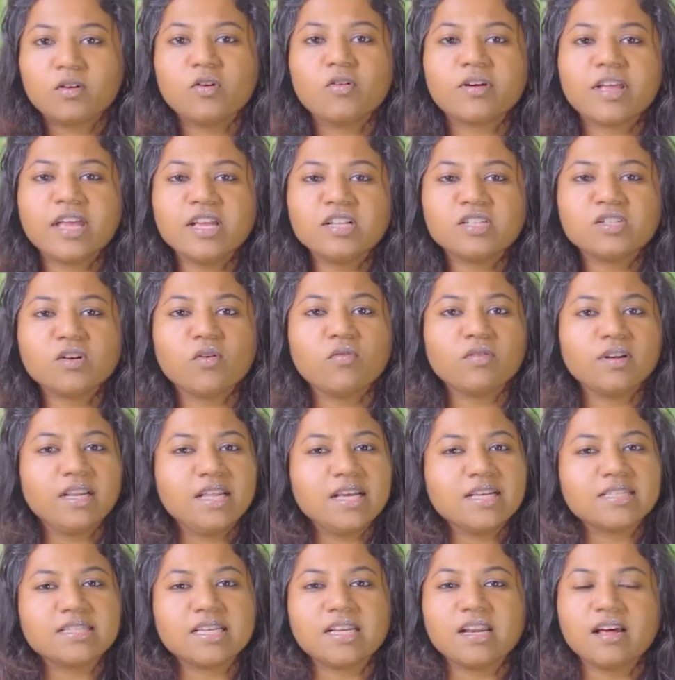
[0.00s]
Cooking
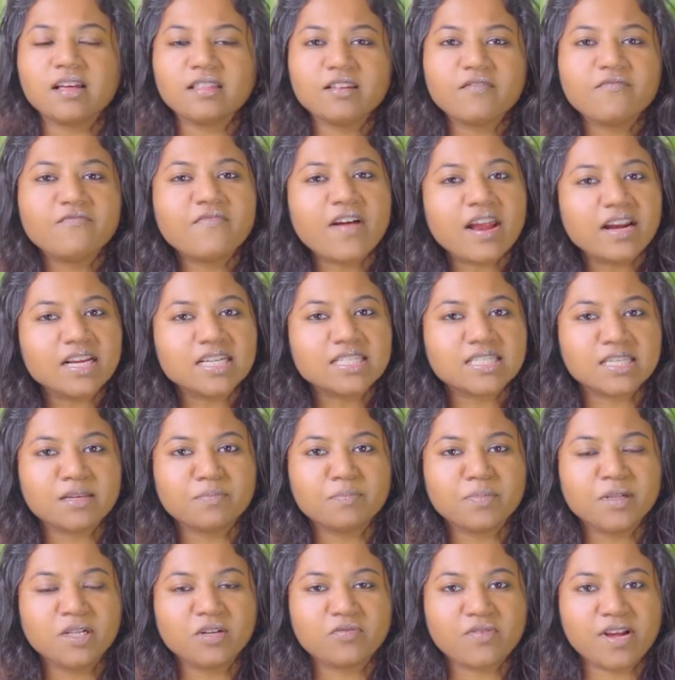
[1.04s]
tondli is another very
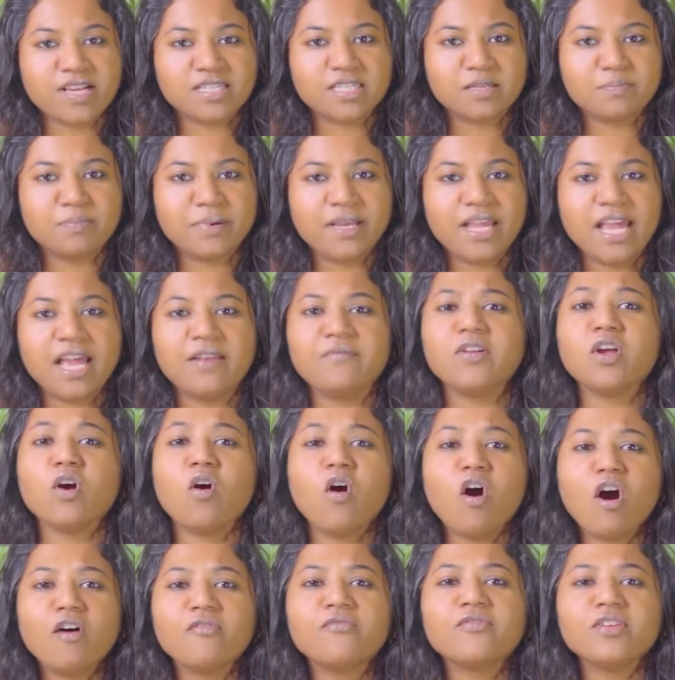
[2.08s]
simple recipe, and we
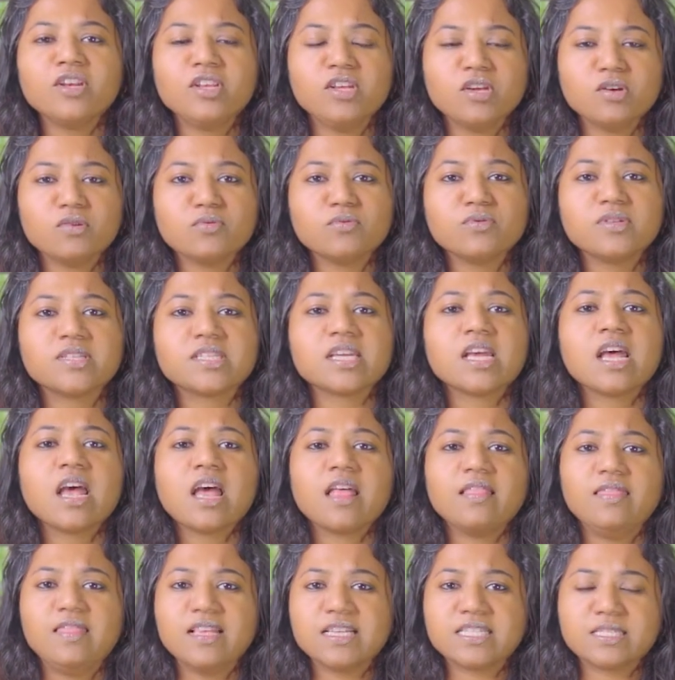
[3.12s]
often use
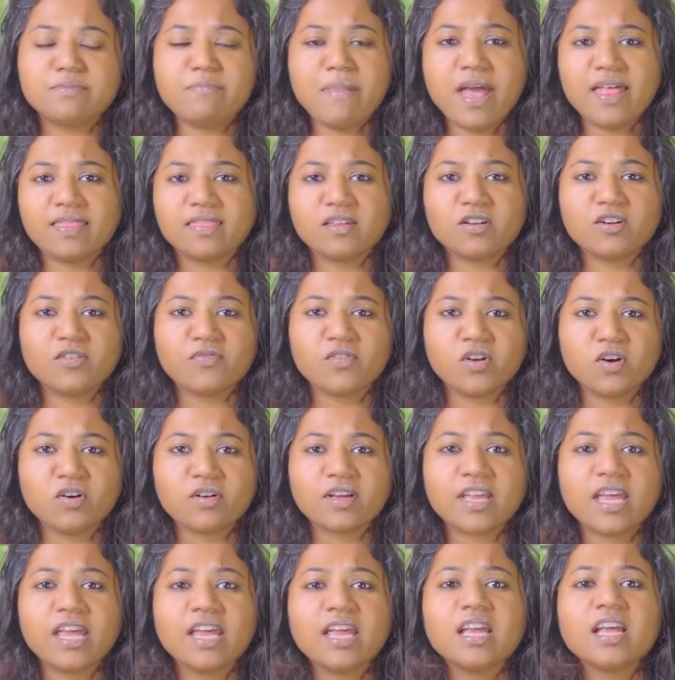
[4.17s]
this method of
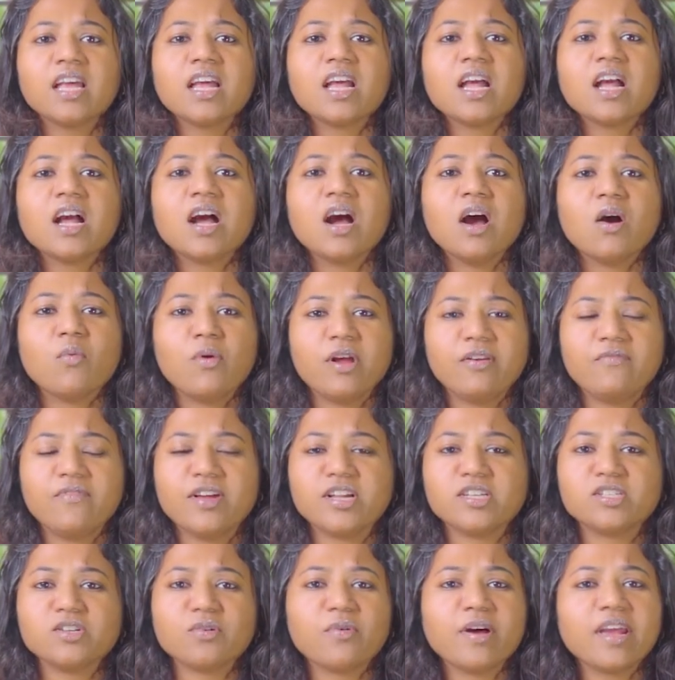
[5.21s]
cooking when
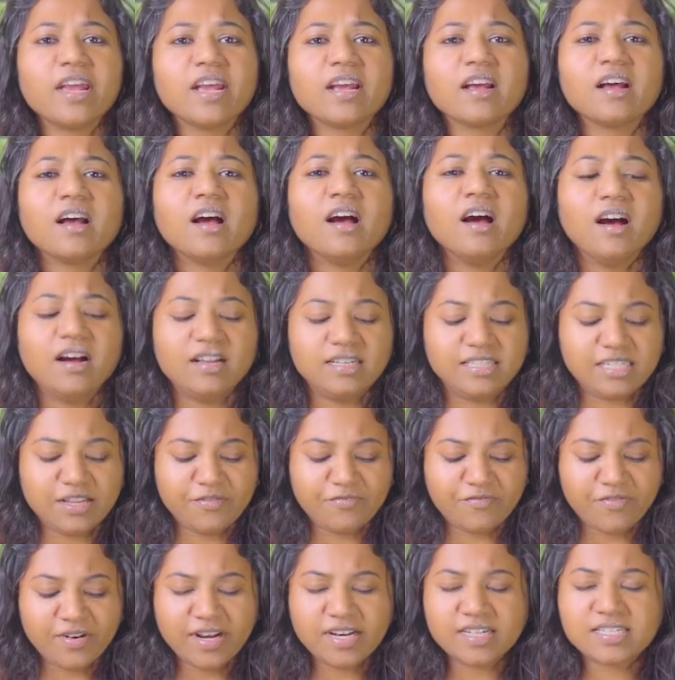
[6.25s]
we're doing
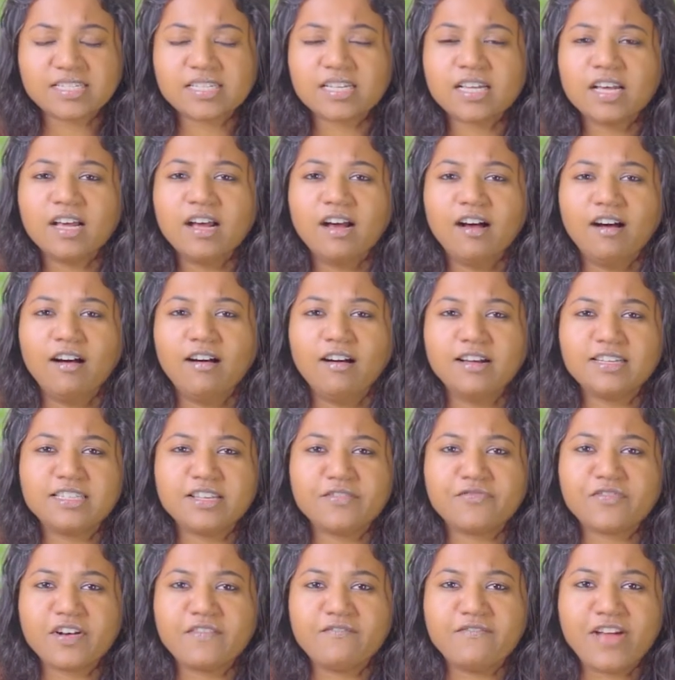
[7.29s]
different, uh,
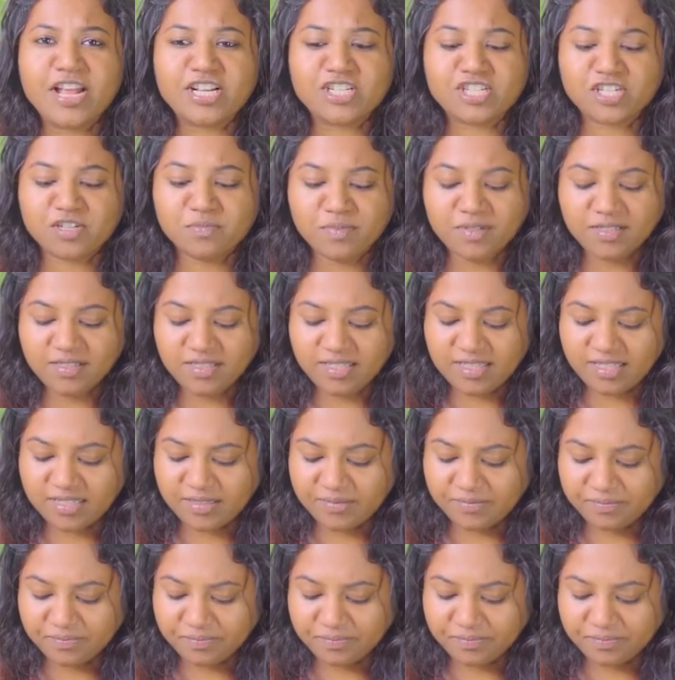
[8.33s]
different vegetables.